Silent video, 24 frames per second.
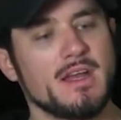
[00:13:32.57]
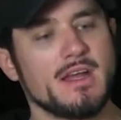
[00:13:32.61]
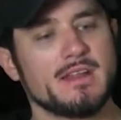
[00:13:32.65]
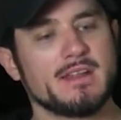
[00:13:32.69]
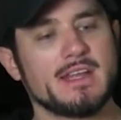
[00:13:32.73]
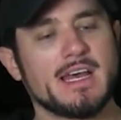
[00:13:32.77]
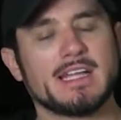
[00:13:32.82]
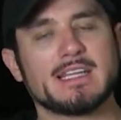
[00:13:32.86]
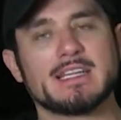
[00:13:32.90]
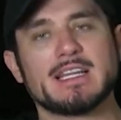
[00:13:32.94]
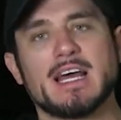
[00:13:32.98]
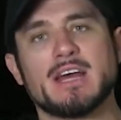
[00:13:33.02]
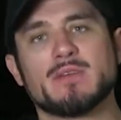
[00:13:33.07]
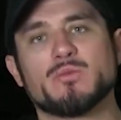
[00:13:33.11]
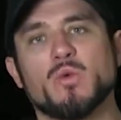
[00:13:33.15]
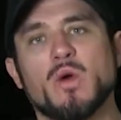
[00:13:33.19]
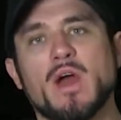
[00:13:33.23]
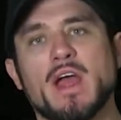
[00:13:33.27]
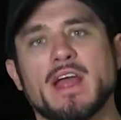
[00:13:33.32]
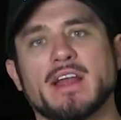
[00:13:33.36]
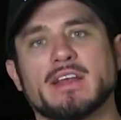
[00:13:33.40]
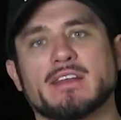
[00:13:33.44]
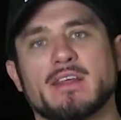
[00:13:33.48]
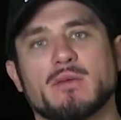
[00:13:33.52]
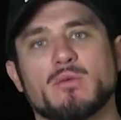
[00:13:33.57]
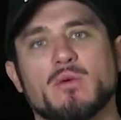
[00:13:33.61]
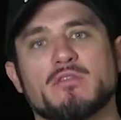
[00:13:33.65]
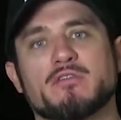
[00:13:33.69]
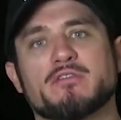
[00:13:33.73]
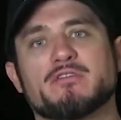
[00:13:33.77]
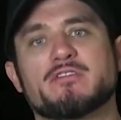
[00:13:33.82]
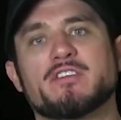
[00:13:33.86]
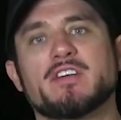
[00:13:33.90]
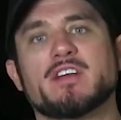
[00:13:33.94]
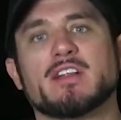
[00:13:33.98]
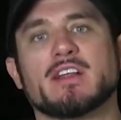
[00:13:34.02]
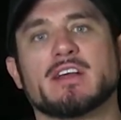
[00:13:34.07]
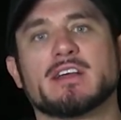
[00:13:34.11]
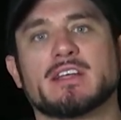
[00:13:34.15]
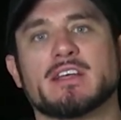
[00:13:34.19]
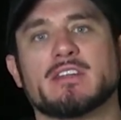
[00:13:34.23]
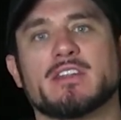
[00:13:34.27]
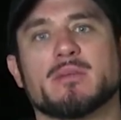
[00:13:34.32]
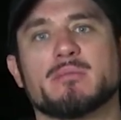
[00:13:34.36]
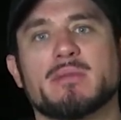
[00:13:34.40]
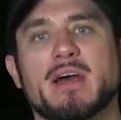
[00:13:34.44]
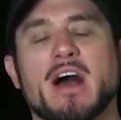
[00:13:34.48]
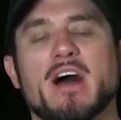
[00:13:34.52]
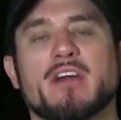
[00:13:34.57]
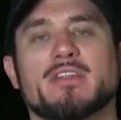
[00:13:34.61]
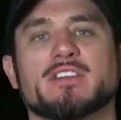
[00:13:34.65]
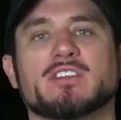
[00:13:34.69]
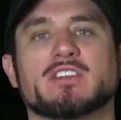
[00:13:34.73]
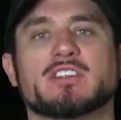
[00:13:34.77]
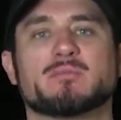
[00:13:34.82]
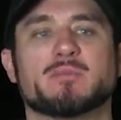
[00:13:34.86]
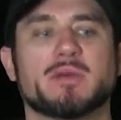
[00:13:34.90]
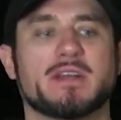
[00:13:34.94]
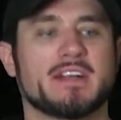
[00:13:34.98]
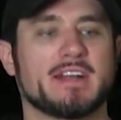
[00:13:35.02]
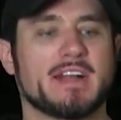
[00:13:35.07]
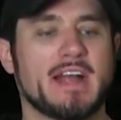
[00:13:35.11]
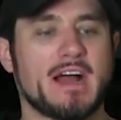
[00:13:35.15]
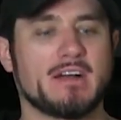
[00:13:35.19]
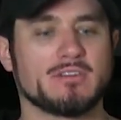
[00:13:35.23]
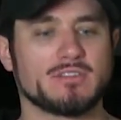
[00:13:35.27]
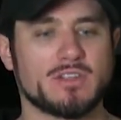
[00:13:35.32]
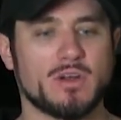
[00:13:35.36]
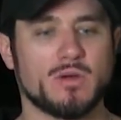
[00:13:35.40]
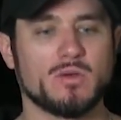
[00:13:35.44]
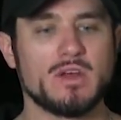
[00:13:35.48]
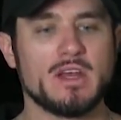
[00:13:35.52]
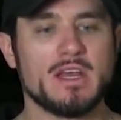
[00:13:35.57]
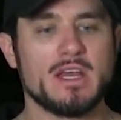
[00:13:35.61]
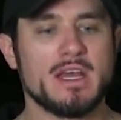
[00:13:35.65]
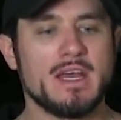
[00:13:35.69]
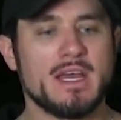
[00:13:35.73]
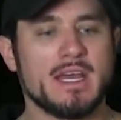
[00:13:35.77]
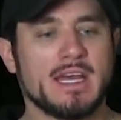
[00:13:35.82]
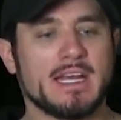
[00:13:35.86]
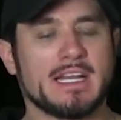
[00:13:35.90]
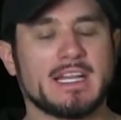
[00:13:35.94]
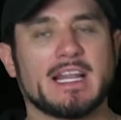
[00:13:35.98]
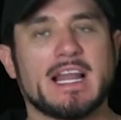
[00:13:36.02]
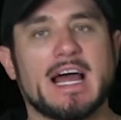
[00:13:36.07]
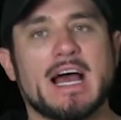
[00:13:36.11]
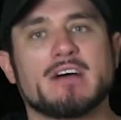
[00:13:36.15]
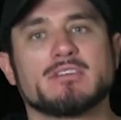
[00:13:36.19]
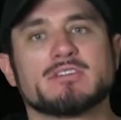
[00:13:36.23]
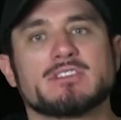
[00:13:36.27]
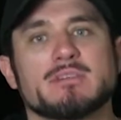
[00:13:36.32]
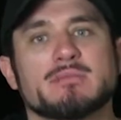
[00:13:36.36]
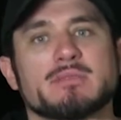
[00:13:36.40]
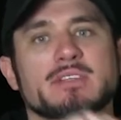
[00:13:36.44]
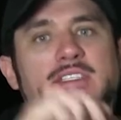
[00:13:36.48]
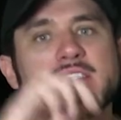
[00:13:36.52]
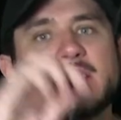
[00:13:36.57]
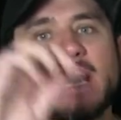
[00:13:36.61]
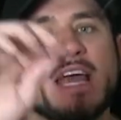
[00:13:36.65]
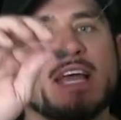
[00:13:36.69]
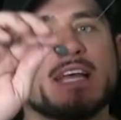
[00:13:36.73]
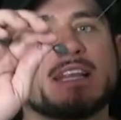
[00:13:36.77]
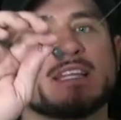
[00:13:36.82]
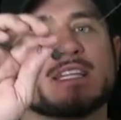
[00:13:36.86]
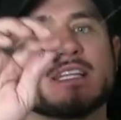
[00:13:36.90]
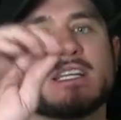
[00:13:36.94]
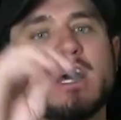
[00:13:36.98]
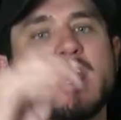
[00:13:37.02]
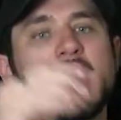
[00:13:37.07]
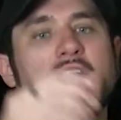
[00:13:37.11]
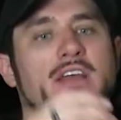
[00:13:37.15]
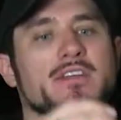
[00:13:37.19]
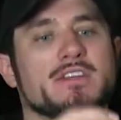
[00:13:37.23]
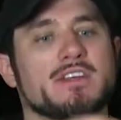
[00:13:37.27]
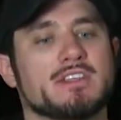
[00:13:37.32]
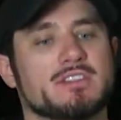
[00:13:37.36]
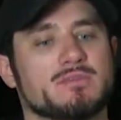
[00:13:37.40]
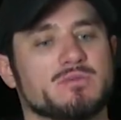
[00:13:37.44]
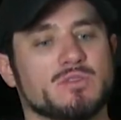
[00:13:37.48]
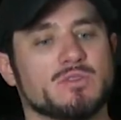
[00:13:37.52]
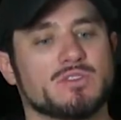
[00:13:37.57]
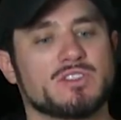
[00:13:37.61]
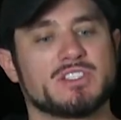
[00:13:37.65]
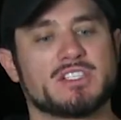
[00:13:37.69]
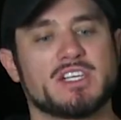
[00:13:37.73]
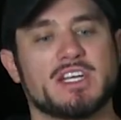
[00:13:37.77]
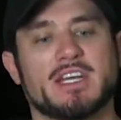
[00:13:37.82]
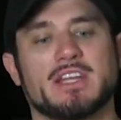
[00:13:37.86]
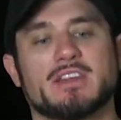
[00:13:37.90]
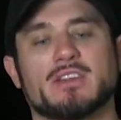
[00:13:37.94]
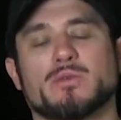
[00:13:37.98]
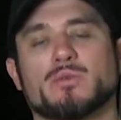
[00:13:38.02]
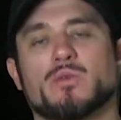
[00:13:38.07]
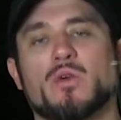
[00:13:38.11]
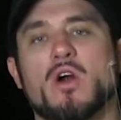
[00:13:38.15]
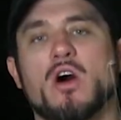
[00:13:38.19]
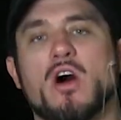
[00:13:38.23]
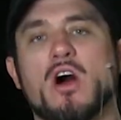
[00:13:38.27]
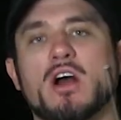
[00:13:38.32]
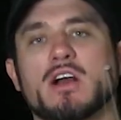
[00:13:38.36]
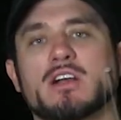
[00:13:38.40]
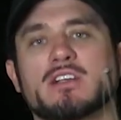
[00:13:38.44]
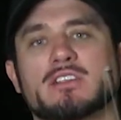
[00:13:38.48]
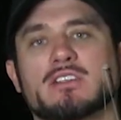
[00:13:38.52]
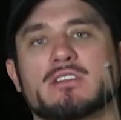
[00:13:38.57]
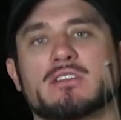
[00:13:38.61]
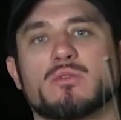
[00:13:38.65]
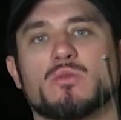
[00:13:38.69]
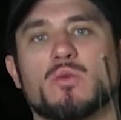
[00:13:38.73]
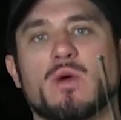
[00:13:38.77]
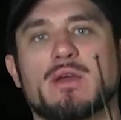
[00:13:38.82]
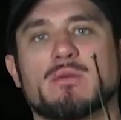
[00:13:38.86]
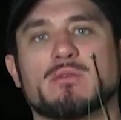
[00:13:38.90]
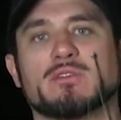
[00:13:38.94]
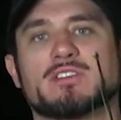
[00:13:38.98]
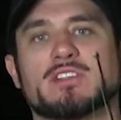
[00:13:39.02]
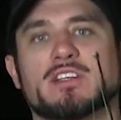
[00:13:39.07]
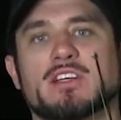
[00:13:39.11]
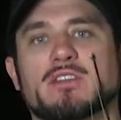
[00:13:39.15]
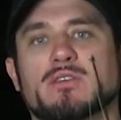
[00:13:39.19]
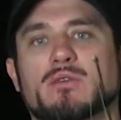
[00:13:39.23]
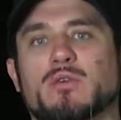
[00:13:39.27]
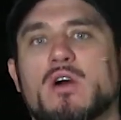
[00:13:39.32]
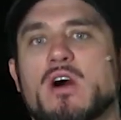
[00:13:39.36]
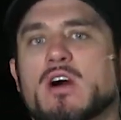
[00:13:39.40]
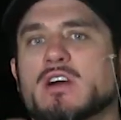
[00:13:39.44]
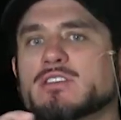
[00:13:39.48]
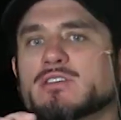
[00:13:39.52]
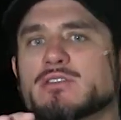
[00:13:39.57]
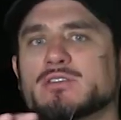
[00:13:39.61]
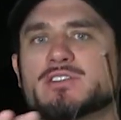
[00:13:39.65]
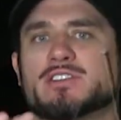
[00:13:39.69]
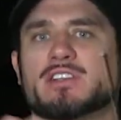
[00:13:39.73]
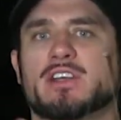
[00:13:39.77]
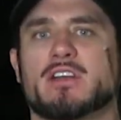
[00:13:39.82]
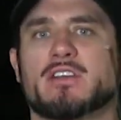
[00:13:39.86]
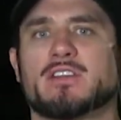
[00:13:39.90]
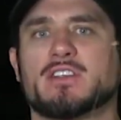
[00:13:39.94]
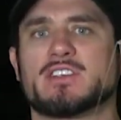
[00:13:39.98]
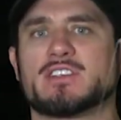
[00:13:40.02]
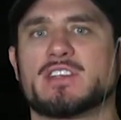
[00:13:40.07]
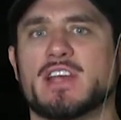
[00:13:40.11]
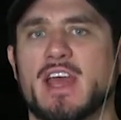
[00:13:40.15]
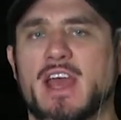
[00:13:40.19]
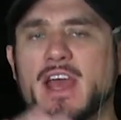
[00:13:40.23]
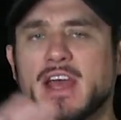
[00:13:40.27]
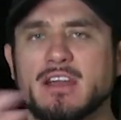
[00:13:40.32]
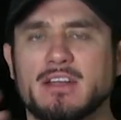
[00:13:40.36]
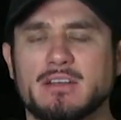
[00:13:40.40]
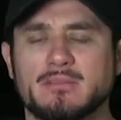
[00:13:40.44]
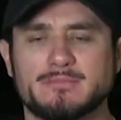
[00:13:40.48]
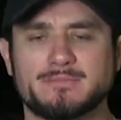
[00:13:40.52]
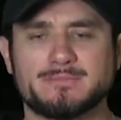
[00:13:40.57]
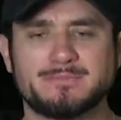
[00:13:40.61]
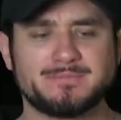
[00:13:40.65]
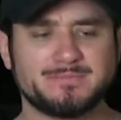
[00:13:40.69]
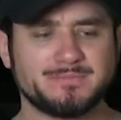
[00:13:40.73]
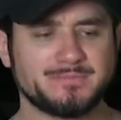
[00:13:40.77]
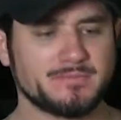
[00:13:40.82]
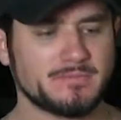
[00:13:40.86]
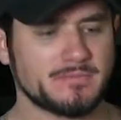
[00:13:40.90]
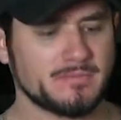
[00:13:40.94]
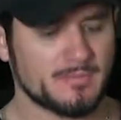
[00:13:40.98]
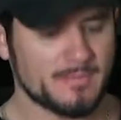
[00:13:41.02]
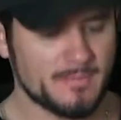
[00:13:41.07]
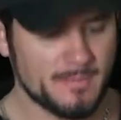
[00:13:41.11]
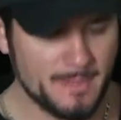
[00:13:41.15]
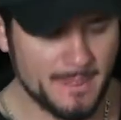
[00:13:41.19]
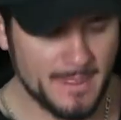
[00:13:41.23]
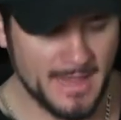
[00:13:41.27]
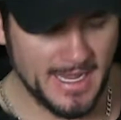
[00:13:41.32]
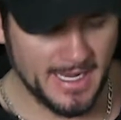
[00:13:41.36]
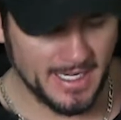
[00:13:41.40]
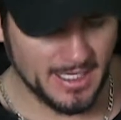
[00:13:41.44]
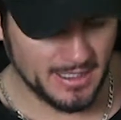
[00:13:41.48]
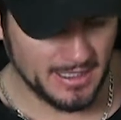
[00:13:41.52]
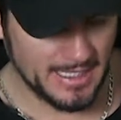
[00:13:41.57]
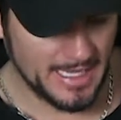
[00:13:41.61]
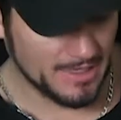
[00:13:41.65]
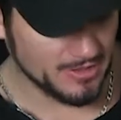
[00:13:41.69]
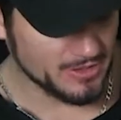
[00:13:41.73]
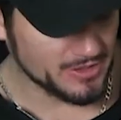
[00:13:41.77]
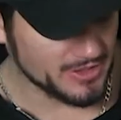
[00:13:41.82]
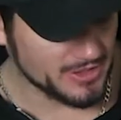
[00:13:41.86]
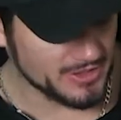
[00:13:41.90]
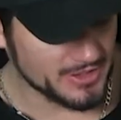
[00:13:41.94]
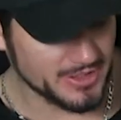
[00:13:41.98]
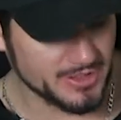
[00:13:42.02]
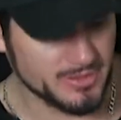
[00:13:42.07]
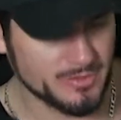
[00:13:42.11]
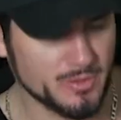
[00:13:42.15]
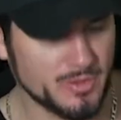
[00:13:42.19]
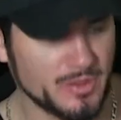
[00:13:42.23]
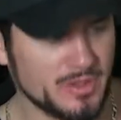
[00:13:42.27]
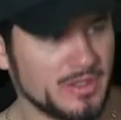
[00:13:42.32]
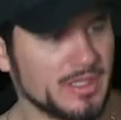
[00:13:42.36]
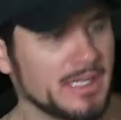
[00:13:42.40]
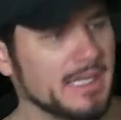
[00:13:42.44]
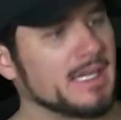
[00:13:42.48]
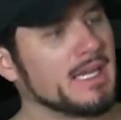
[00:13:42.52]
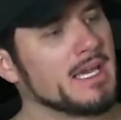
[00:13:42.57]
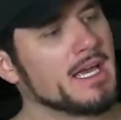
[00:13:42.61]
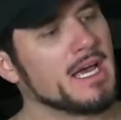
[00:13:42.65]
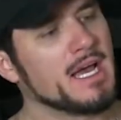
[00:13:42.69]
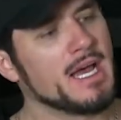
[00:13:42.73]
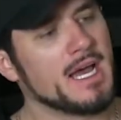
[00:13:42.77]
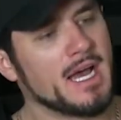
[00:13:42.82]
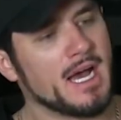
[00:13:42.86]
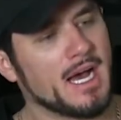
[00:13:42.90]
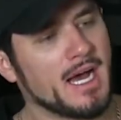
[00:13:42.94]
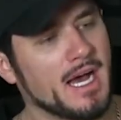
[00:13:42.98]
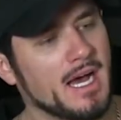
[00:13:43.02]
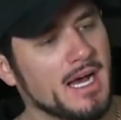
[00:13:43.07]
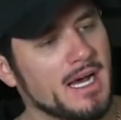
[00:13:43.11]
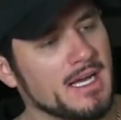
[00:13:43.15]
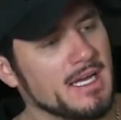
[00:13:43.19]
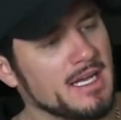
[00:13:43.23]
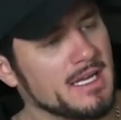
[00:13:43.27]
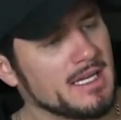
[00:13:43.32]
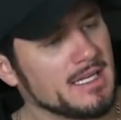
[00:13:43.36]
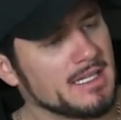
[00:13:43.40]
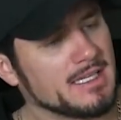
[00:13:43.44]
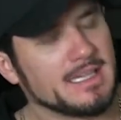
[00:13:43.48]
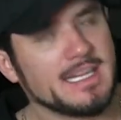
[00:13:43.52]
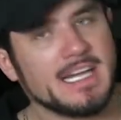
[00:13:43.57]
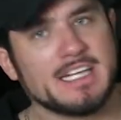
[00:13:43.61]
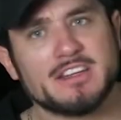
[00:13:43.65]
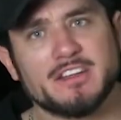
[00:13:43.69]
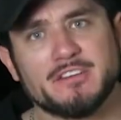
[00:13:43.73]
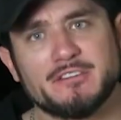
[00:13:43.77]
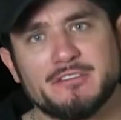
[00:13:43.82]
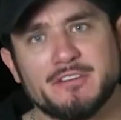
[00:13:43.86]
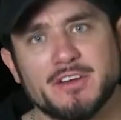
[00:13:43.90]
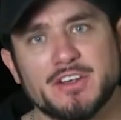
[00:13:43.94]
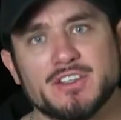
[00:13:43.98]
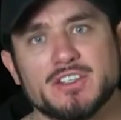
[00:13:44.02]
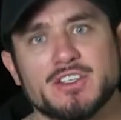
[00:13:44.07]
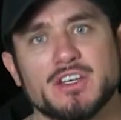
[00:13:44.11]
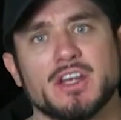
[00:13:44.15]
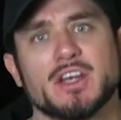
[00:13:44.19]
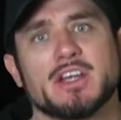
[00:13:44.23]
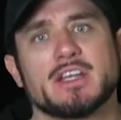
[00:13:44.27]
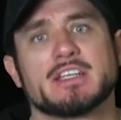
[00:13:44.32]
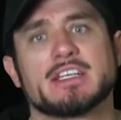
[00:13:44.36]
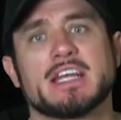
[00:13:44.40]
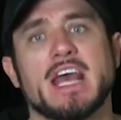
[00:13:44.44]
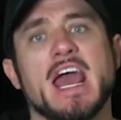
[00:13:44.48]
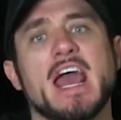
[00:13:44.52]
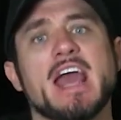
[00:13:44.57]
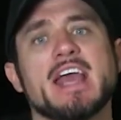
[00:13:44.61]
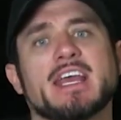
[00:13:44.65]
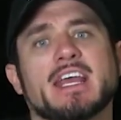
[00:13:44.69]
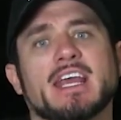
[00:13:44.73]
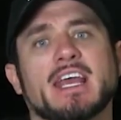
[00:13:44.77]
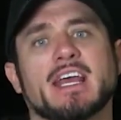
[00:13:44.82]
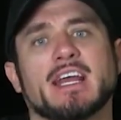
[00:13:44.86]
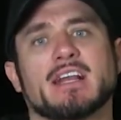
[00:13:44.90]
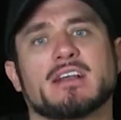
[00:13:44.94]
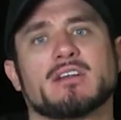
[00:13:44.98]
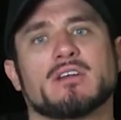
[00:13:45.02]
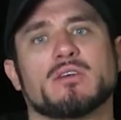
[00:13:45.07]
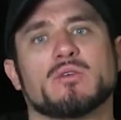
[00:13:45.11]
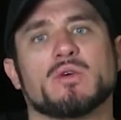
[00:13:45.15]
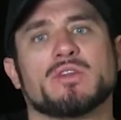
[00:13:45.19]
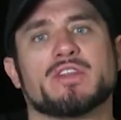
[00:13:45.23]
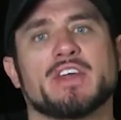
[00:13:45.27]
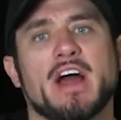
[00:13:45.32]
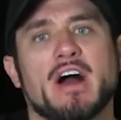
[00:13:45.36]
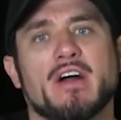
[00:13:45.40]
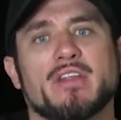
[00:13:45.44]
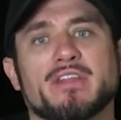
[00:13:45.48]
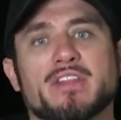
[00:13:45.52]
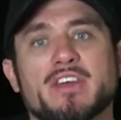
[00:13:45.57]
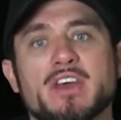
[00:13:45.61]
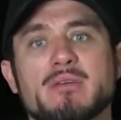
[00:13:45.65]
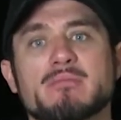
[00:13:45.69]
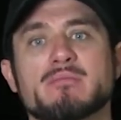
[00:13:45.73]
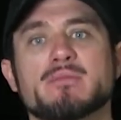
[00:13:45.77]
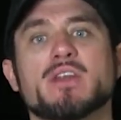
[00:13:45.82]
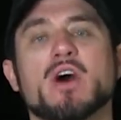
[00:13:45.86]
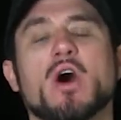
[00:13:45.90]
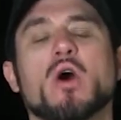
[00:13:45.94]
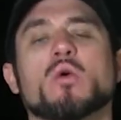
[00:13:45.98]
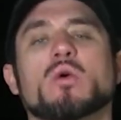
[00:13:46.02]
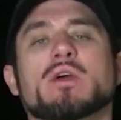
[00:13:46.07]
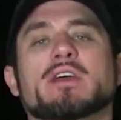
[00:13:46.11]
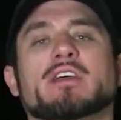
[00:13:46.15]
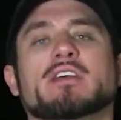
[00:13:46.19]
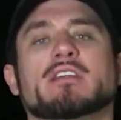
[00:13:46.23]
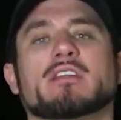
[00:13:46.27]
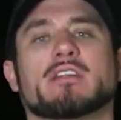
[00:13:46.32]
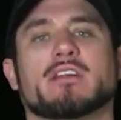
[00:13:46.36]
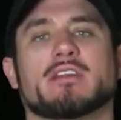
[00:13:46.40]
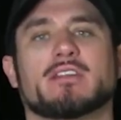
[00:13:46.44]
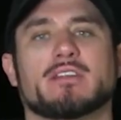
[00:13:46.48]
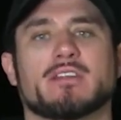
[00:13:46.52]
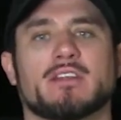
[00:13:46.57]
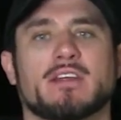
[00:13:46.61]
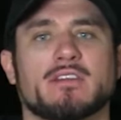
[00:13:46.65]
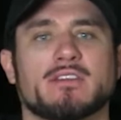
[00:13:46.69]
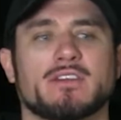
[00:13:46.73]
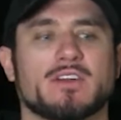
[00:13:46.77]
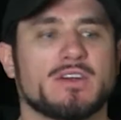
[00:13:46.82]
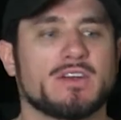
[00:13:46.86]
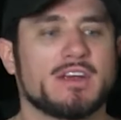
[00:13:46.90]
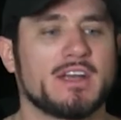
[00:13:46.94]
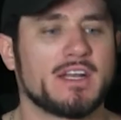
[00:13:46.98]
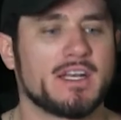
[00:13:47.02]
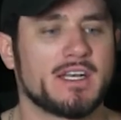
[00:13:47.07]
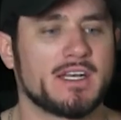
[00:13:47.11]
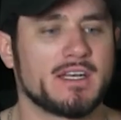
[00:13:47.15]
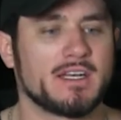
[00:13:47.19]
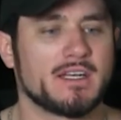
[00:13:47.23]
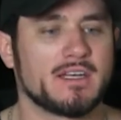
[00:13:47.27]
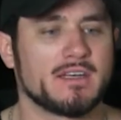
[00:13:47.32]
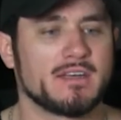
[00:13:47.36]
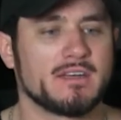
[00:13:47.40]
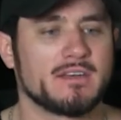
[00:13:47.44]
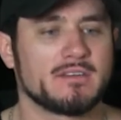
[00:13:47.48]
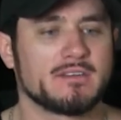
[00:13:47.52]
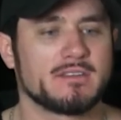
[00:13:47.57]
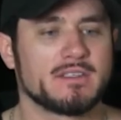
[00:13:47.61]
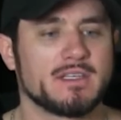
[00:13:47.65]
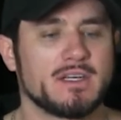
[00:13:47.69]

that lead weight. They won't feel it in their mouth and spit it out. So it allows them to take the line. This will sit in the rocks. The weight will sit in the rocks. it'll sit on the sand. And it allows you to just really uh, let the fish take it without them knowing that, that they're getting